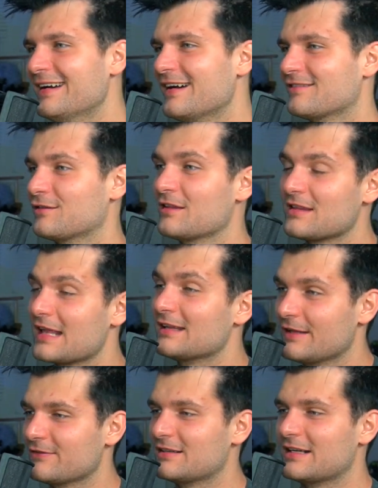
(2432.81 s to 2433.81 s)
So then they
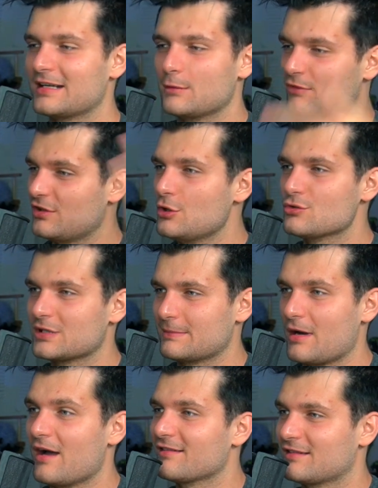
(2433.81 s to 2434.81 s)
lifted it, and it was hugely
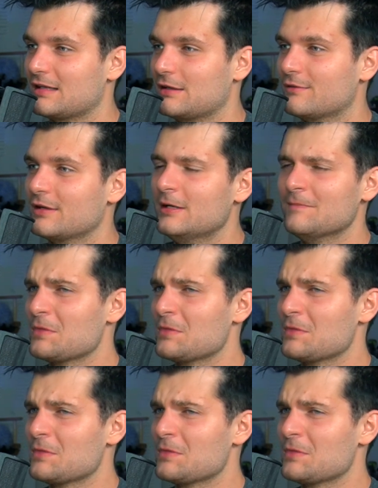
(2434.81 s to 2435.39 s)
positive,